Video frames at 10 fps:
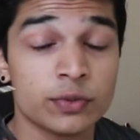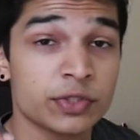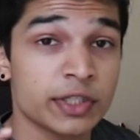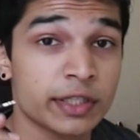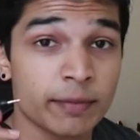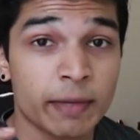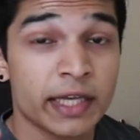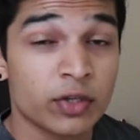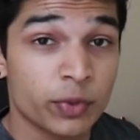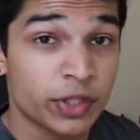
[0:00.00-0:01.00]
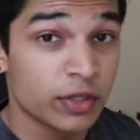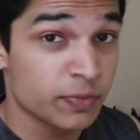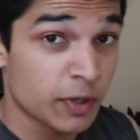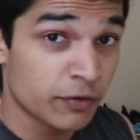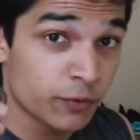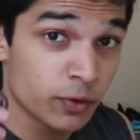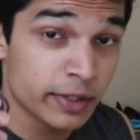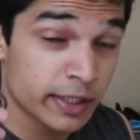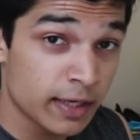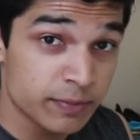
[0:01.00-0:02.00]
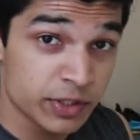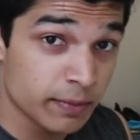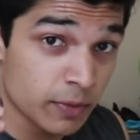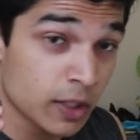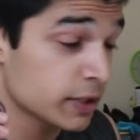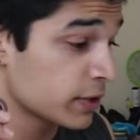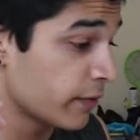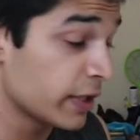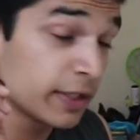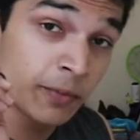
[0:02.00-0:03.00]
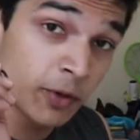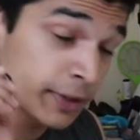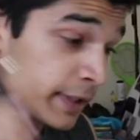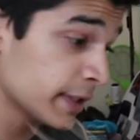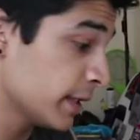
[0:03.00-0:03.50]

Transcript: using the mic with your smartphone. It comes in the box, very important.